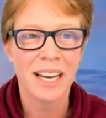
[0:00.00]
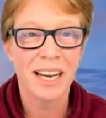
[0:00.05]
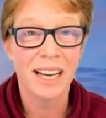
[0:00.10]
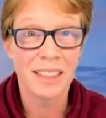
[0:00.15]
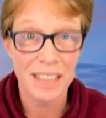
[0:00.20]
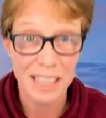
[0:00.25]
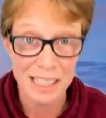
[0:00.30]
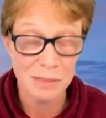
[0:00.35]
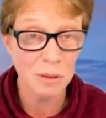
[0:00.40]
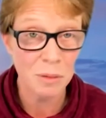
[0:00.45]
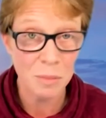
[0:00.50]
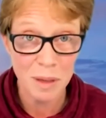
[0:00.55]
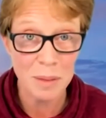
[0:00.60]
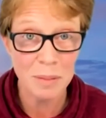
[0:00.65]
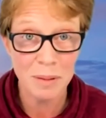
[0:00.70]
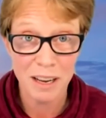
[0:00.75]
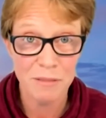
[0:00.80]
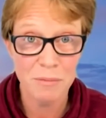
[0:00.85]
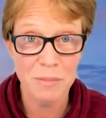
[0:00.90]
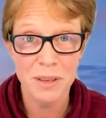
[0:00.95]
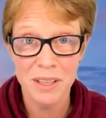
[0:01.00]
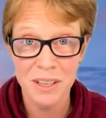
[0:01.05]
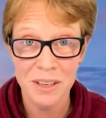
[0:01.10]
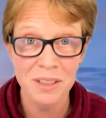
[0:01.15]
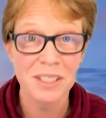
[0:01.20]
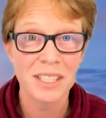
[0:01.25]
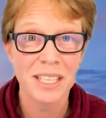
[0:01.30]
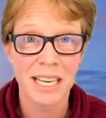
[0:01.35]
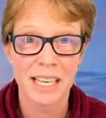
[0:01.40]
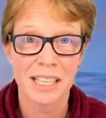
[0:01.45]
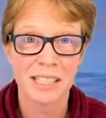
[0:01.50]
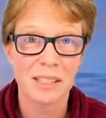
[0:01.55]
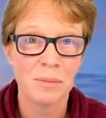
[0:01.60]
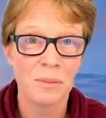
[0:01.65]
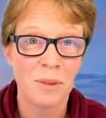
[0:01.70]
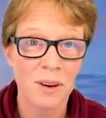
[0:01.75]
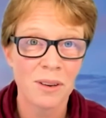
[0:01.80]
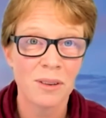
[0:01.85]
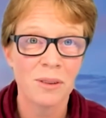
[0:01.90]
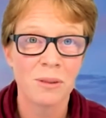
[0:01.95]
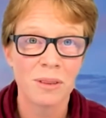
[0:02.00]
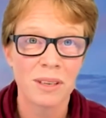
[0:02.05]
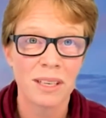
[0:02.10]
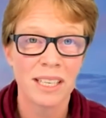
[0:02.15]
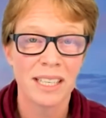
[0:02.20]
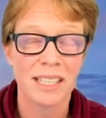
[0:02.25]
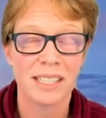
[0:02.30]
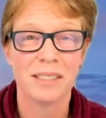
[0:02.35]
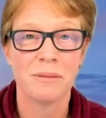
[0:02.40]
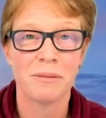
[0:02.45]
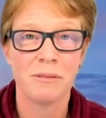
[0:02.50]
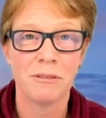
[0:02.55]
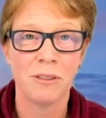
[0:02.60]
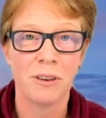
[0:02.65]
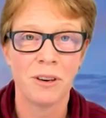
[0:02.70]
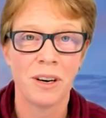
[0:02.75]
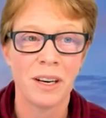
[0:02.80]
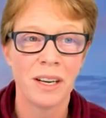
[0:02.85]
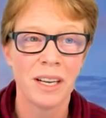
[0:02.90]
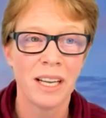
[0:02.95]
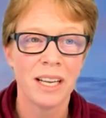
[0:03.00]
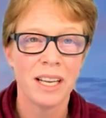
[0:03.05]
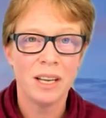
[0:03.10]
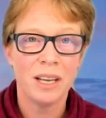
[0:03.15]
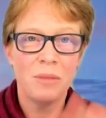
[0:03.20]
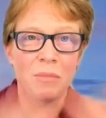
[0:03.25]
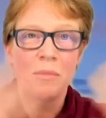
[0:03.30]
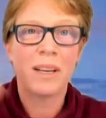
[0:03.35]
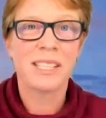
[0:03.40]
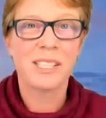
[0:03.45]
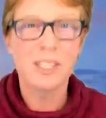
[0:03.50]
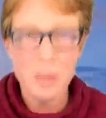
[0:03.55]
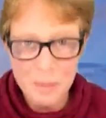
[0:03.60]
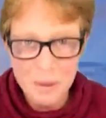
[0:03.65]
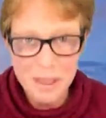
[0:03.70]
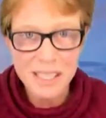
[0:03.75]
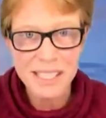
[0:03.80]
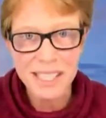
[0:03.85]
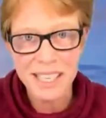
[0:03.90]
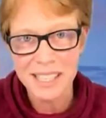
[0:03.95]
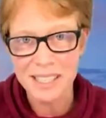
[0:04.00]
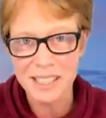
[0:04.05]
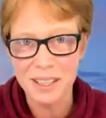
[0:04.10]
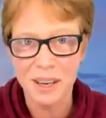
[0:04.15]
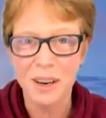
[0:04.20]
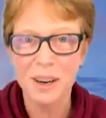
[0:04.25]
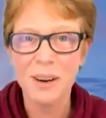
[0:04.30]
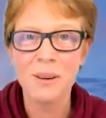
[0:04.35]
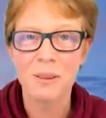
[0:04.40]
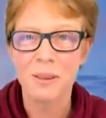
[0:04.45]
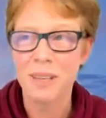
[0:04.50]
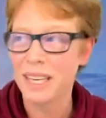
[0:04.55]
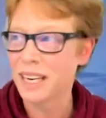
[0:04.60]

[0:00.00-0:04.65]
And that's what people have been using as a model organism for marsupials as a whole.